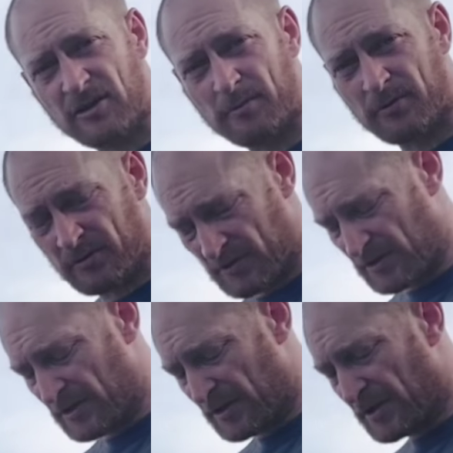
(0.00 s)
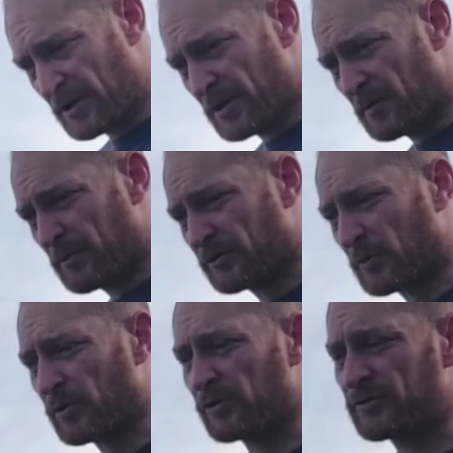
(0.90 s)
up and put the
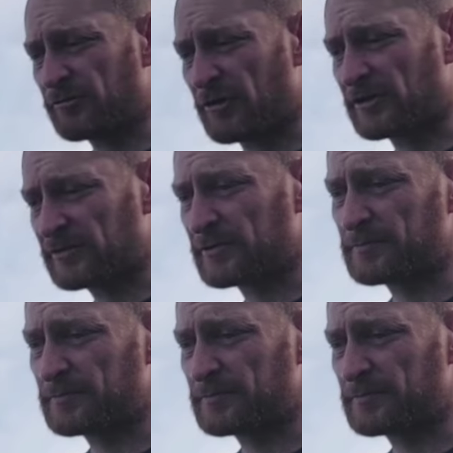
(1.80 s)
worlds to rights.